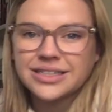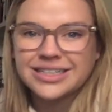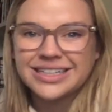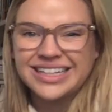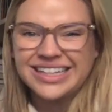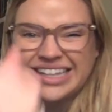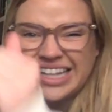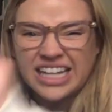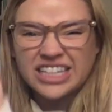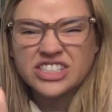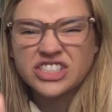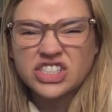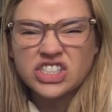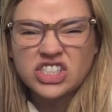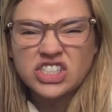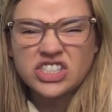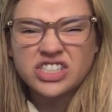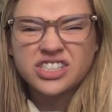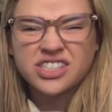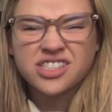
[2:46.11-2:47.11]

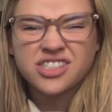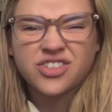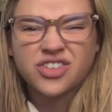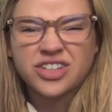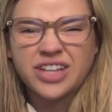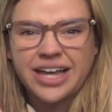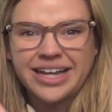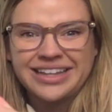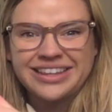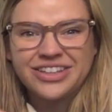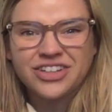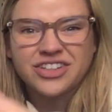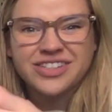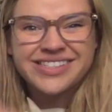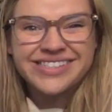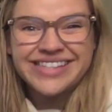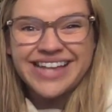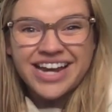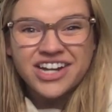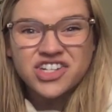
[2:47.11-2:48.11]
clusters or like little
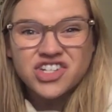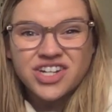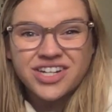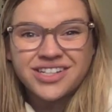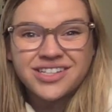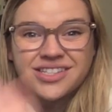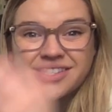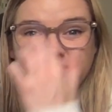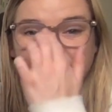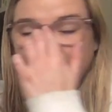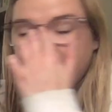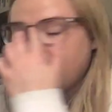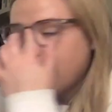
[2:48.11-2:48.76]
sections,